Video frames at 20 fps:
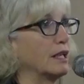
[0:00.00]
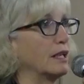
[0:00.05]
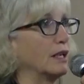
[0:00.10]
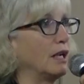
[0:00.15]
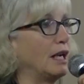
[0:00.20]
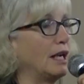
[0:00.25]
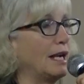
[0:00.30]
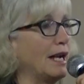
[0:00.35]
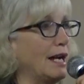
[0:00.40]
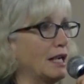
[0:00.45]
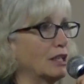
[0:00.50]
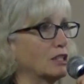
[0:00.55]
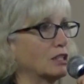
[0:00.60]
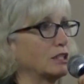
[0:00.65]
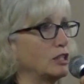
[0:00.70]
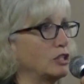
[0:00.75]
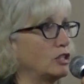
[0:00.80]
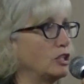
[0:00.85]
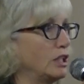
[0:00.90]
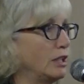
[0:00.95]
that I
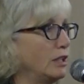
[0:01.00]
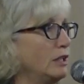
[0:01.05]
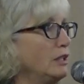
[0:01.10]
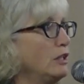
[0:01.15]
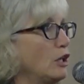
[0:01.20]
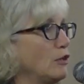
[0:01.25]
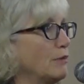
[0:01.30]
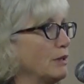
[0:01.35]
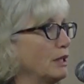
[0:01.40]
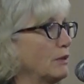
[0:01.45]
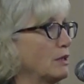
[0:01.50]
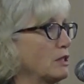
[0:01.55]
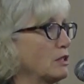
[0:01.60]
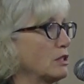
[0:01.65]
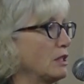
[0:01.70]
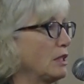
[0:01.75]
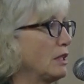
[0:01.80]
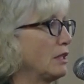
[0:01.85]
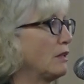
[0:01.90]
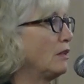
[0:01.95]
actually cheated on my
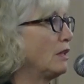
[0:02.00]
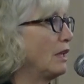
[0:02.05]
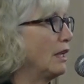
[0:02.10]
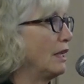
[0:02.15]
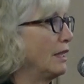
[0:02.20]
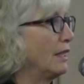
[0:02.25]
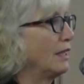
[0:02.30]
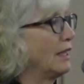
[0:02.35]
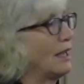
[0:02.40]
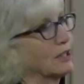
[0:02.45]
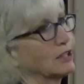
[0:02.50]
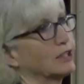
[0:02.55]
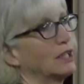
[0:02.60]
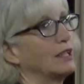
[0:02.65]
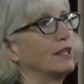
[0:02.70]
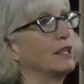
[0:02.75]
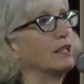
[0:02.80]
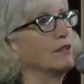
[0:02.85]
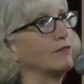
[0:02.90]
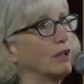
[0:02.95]
questionnaire. I actually
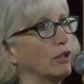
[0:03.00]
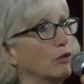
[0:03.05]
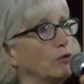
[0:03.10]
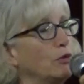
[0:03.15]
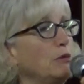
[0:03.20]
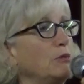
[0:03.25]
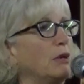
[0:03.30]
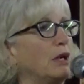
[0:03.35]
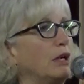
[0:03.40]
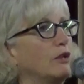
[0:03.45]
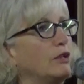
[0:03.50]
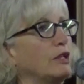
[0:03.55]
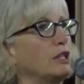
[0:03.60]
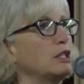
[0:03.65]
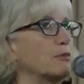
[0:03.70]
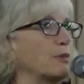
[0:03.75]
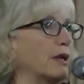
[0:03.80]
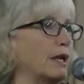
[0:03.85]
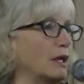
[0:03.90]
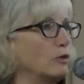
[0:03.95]
identified three
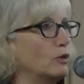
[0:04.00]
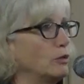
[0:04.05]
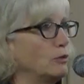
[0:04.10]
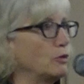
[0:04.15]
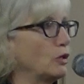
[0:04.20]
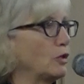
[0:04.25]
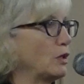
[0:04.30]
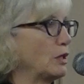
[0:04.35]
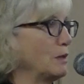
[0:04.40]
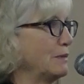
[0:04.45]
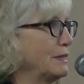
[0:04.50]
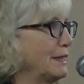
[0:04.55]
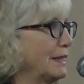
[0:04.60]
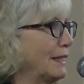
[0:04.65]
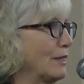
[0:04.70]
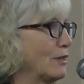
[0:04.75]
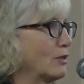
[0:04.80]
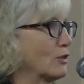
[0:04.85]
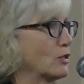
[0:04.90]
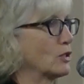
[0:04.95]
priorities, but I grouped two of them
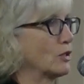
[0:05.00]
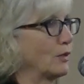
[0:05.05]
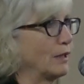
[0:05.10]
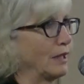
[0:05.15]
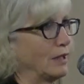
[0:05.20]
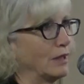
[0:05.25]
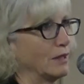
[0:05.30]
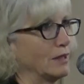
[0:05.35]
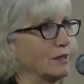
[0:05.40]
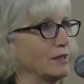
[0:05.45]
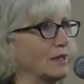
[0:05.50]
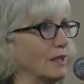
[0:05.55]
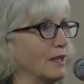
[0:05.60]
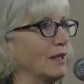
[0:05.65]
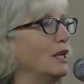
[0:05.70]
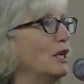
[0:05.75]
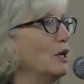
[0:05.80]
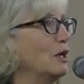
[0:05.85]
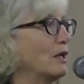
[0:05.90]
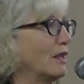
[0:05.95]
together so I could
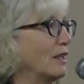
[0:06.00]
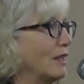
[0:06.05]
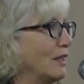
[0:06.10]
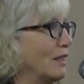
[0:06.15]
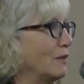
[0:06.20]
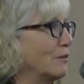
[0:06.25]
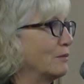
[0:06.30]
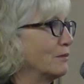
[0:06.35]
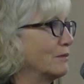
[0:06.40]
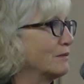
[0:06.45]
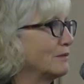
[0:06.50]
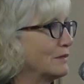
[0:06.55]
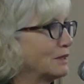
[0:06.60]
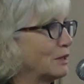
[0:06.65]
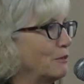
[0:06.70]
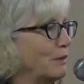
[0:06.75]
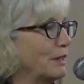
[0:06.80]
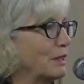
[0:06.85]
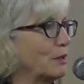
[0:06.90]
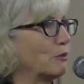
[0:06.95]

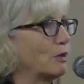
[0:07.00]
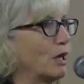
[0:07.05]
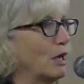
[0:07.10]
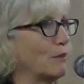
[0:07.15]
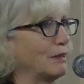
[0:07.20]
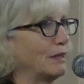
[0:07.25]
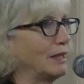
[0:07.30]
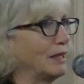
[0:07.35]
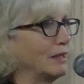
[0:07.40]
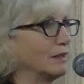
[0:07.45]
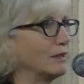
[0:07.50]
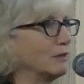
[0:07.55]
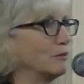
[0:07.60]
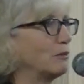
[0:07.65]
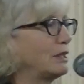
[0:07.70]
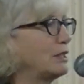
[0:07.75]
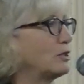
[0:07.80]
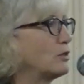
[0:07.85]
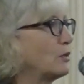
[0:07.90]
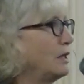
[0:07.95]
submit them properly, and
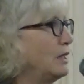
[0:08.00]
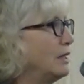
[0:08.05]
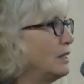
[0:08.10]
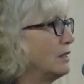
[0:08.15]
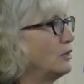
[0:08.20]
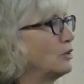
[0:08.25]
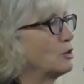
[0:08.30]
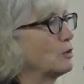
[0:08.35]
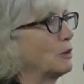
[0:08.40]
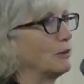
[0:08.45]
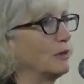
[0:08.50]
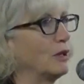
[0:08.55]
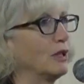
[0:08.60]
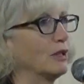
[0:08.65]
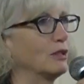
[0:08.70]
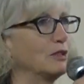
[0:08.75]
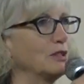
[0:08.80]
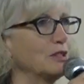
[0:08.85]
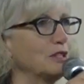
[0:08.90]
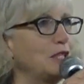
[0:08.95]
please read the newspaper
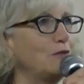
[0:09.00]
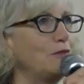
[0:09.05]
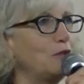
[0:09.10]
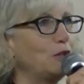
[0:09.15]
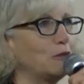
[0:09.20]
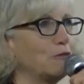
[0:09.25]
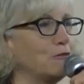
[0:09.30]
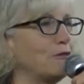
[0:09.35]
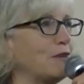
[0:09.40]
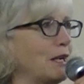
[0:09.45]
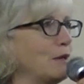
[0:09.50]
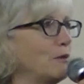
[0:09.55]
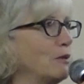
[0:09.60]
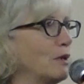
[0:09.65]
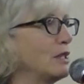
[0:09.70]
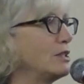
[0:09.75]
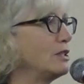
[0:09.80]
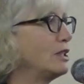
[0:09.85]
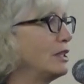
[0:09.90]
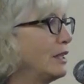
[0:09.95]
article and see if you can find
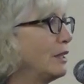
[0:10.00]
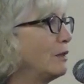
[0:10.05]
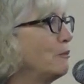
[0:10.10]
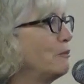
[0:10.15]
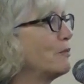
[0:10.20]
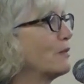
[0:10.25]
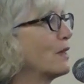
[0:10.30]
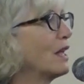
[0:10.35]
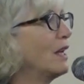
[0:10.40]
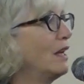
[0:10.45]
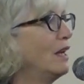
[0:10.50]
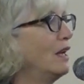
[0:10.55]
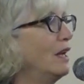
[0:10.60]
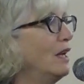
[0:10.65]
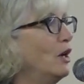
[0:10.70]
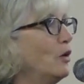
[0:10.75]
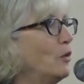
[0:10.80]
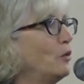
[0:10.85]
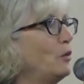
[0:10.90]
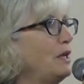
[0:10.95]
where I cheated.
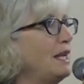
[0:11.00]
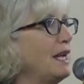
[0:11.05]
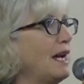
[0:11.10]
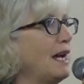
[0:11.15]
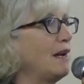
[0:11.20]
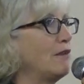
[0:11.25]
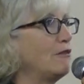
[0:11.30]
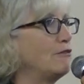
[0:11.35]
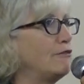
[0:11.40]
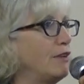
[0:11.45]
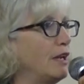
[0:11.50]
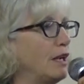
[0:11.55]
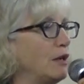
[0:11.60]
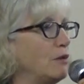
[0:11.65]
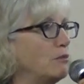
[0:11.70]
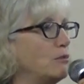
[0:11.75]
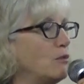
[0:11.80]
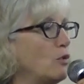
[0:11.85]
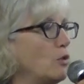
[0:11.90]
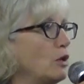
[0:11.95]
We have
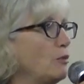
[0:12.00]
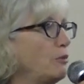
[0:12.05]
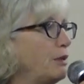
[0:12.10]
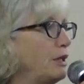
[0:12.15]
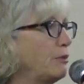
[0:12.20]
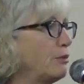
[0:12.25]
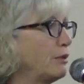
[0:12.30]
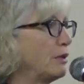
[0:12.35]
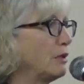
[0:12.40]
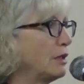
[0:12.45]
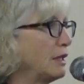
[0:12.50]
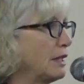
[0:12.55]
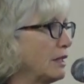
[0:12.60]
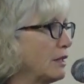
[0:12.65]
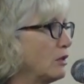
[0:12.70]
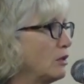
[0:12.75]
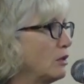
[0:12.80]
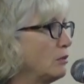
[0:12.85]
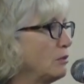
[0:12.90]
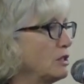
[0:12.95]
more people in
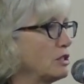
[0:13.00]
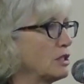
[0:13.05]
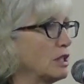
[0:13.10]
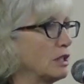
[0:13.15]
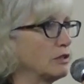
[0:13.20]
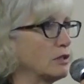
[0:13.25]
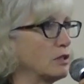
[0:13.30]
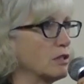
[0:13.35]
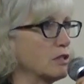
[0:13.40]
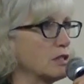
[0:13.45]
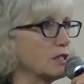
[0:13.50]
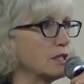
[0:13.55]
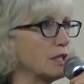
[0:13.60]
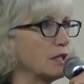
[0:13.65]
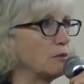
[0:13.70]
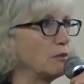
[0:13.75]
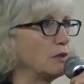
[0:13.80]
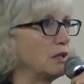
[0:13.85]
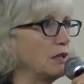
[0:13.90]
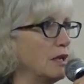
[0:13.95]
our homeless shelters
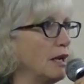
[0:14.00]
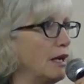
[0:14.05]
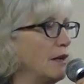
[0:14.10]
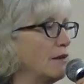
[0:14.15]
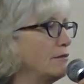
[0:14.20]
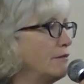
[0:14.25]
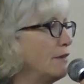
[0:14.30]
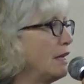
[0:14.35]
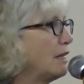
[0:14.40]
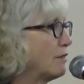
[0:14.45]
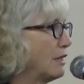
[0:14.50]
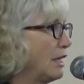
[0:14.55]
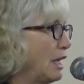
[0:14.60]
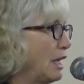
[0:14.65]
than we have ever